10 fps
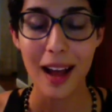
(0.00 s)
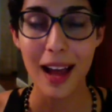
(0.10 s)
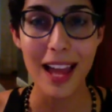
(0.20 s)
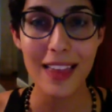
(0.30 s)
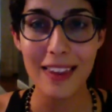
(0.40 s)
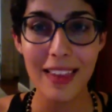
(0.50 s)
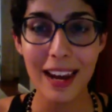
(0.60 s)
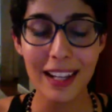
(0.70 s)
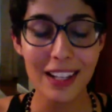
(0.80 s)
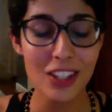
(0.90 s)
And, and then
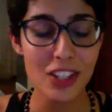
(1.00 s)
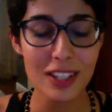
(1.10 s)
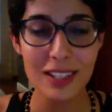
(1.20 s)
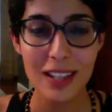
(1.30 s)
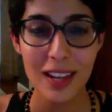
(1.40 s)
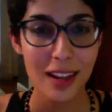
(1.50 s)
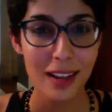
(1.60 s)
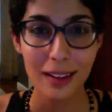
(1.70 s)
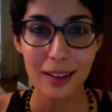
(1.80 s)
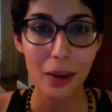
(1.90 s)
I can just
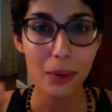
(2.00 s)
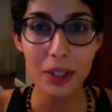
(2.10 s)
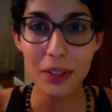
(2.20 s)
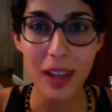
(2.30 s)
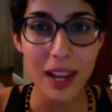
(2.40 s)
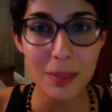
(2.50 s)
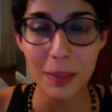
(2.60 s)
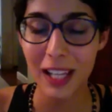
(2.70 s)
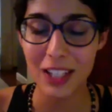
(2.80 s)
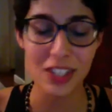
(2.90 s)
go to your guys'
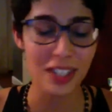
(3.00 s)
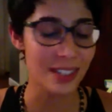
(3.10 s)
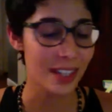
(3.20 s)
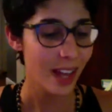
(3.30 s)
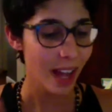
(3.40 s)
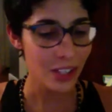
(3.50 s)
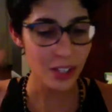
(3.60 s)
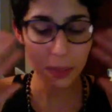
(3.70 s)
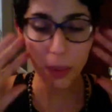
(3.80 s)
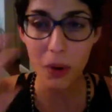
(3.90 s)
pages and
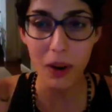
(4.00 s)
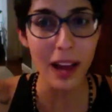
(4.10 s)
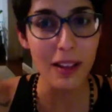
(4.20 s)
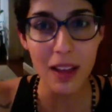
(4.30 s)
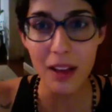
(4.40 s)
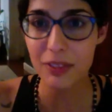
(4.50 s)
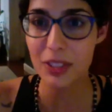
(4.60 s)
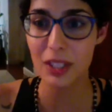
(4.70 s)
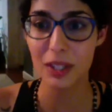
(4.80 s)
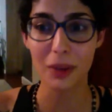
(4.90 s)
just pour out love
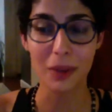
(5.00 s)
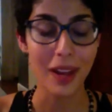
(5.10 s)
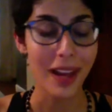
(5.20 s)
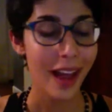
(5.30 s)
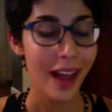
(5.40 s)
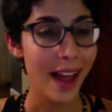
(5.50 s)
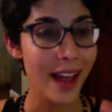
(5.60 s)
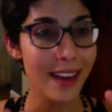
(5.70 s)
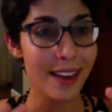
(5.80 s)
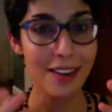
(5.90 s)
to you
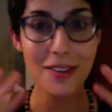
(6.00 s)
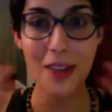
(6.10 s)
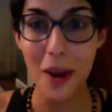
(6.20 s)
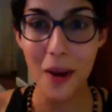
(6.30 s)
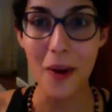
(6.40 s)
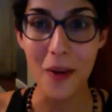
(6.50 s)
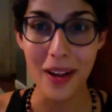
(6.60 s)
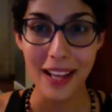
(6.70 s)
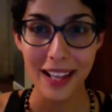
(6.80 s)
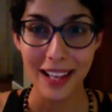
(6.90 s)
and
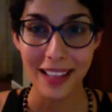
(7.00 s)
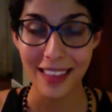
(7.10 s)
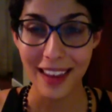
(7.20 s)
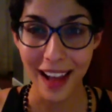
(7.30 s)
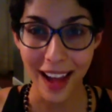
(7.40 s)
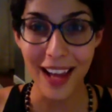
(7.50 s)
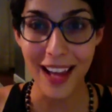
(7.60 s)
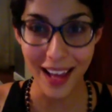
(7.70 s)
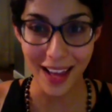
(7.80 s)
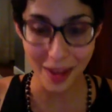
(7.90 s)
know that I
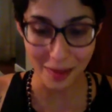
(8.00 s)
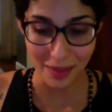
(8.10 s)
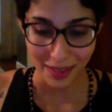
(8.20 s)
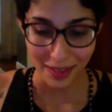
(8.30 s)
am